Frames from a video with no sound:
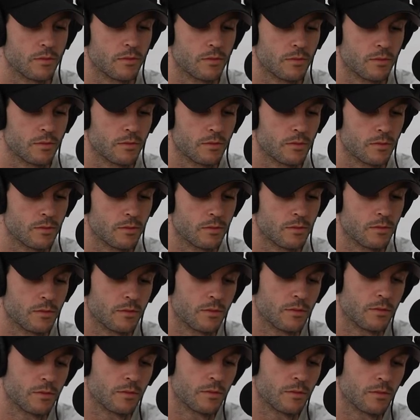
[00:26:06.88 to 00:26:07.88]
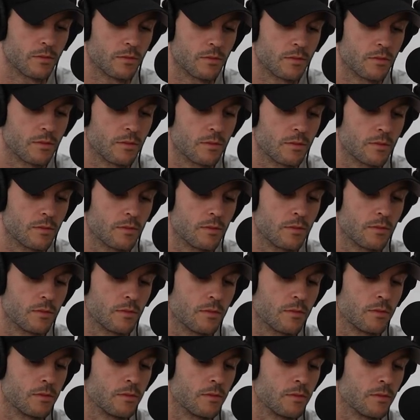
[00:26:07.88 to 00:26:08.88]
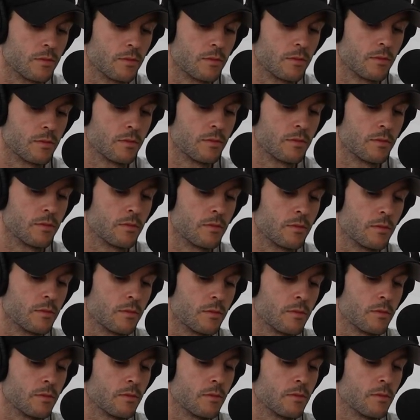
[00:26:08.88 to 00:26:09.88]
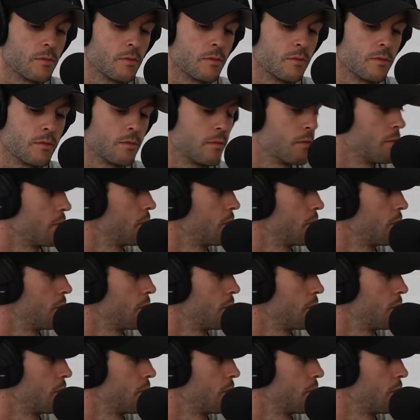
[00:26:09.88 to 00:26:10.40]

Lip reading: No words are spoken by the person on screen.